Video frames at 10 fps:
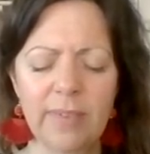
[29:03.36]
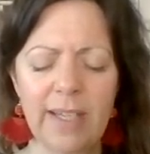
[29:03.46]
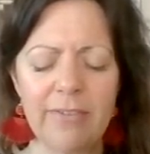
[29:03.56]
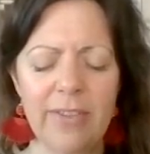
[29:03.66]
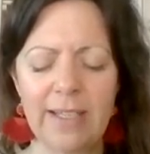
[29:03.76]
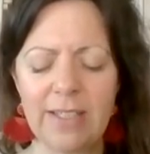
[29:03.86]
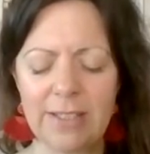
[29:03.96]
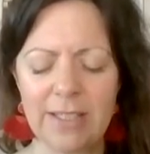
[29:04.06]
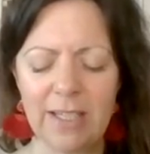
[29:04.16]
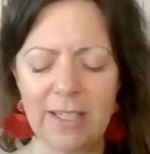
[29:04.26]
Give thanks
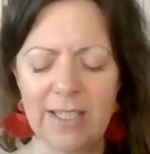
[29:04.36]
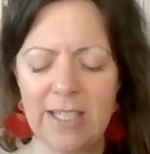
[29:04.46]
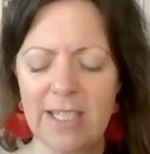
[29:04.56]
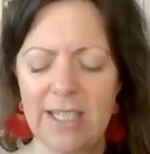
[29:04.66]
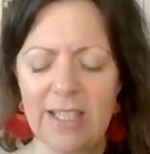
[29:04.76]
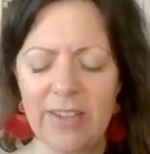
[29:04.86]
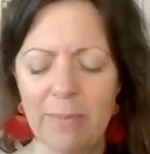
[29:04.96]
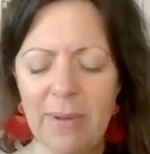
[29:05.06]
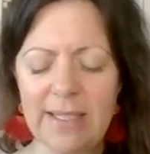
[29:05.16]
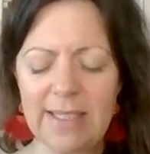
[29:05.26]
to the
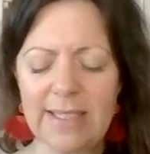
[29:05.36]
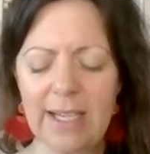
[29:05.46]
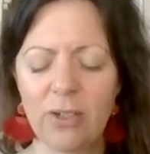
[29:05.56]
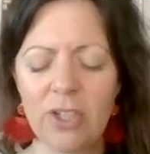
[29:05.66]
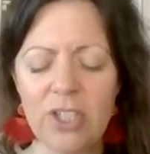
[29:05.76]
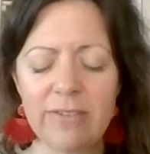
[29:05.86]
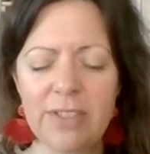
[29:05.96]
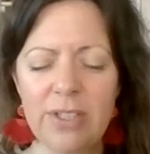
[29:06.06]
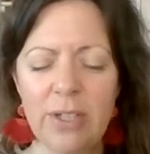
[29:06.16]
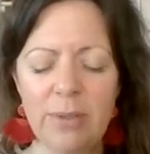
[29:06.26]
amazing technology of
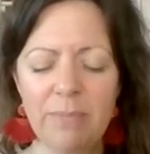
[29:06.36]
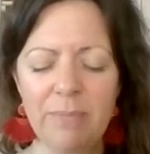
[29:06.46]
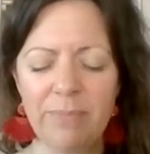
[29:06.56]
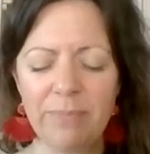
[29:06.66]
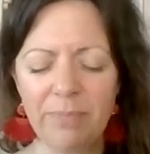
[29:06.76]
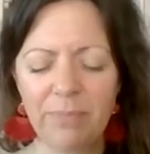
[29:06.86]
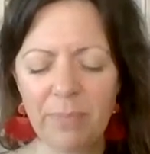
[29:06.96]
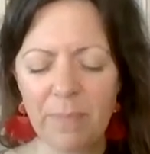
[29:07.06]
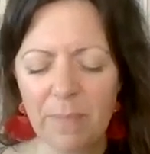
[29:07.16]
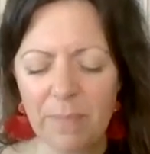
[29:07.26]
Zoom
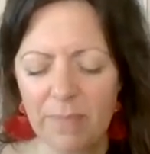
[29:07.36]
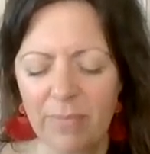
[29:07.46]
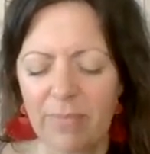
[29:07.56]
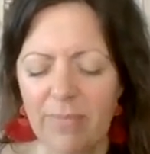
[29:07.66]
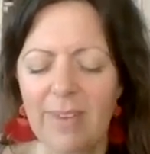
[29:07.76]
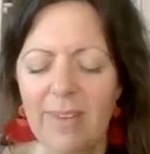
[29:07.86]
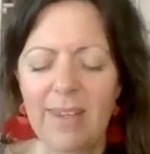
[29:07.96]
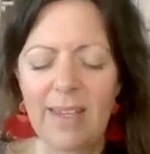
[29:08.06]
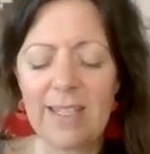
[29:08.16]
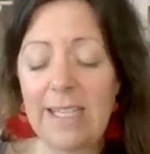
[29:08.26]

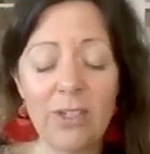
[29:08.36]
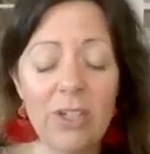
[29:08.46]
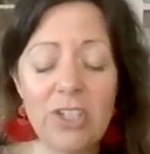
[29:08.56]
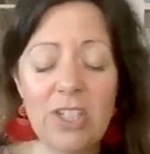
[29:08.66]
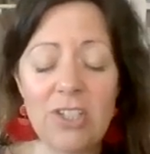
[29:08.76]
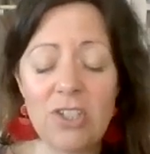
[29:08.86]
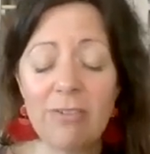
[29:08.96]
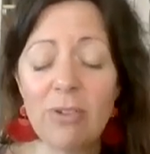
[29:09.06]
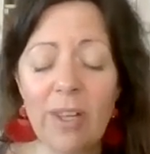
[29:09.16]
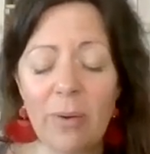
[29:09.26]
and technology in
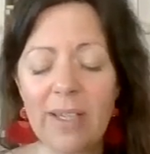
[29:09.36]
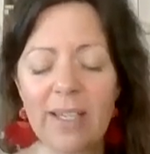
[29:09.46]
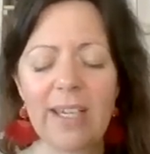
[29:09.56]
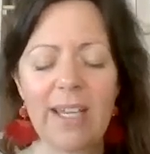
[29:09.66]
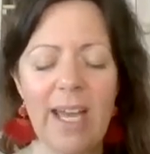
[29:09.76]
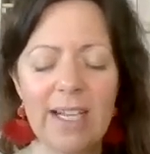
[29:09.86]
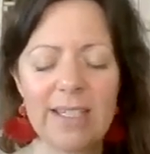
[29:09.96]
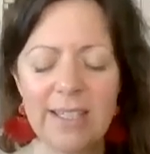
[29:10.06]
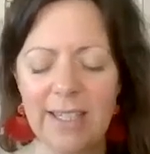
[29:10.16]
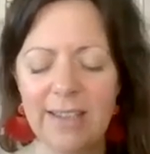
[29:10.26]
general that we can
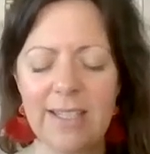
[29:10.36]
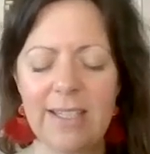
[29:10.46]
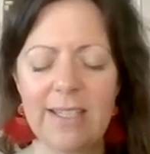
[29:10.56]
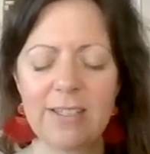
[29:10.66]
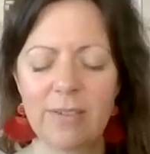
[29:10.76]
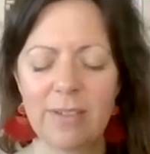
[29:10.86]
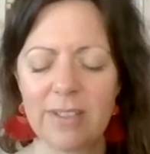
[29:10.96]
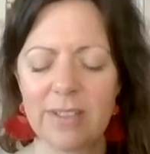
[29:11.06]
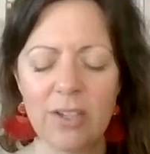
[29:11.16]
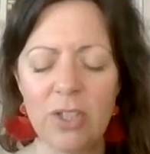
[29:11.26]
connect in these
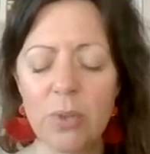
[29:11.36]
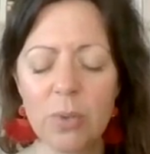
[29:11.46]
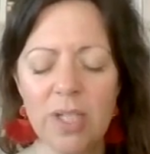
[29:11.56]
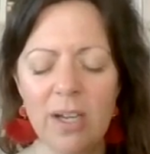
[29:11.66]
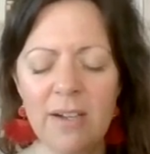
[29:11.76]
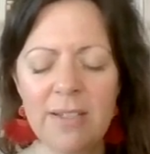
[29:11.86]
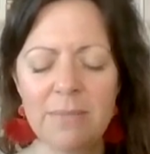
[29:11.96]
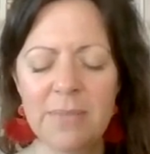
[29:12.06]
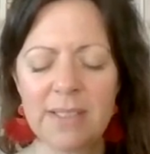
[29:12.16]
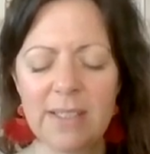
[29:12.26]
unusual
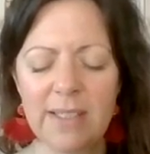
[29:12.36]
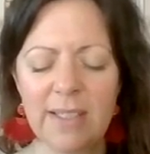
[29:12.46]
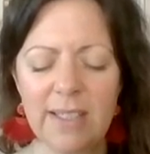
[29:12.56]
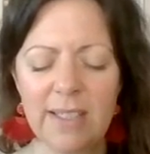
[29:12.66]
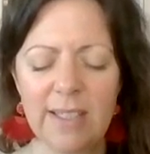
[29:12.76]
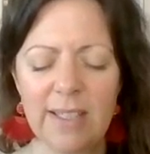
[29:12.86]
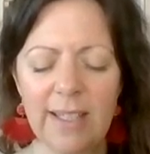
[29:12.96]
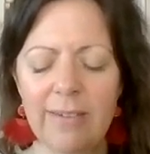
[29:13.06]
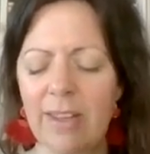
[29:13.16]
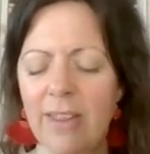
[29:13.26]
times.
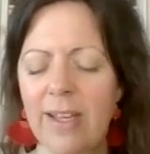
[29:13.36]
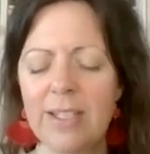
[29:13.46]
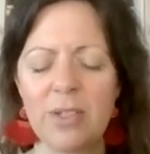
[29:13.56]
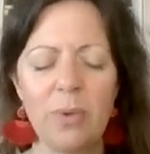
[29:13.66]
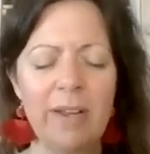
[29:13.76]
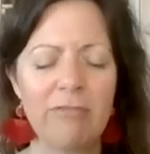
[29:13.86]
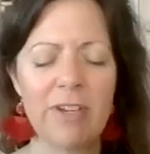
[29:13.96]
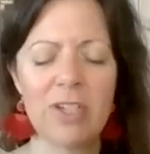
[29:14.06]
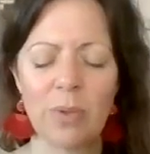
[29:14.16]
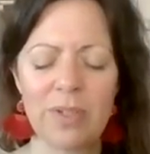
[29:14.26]
Giving thanks to whatever it
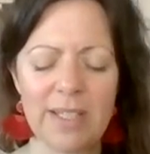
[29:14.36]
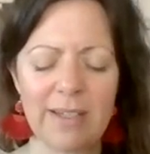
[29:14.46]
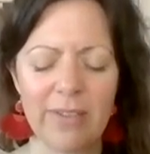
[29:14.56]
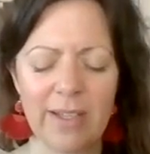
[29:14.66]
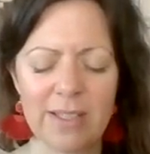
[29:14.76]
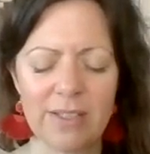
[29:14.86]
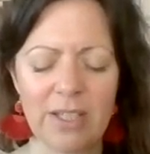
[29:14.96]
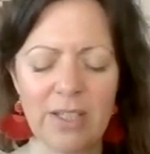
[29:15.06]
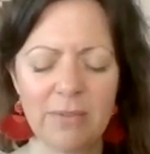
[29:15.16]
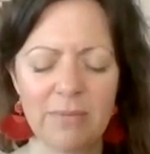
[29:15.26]
is you want to give thanks
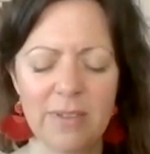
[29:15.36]
to.